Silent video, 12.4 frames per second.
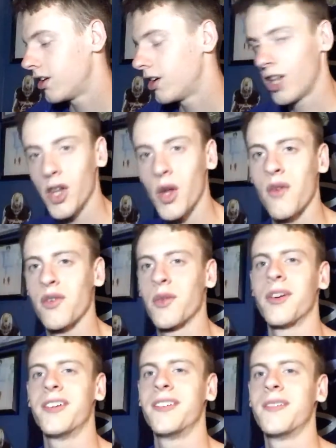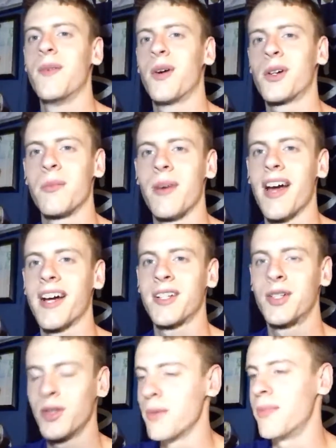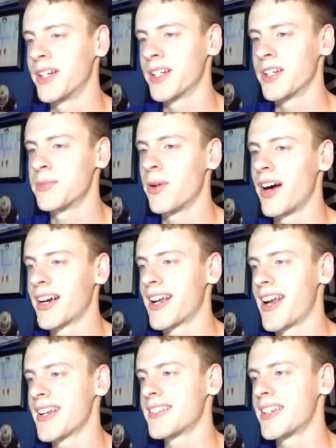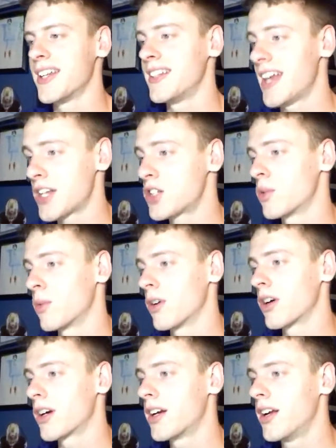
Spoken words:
Hello, everyone. Welcome back to the Big Donch Podcast. That should work.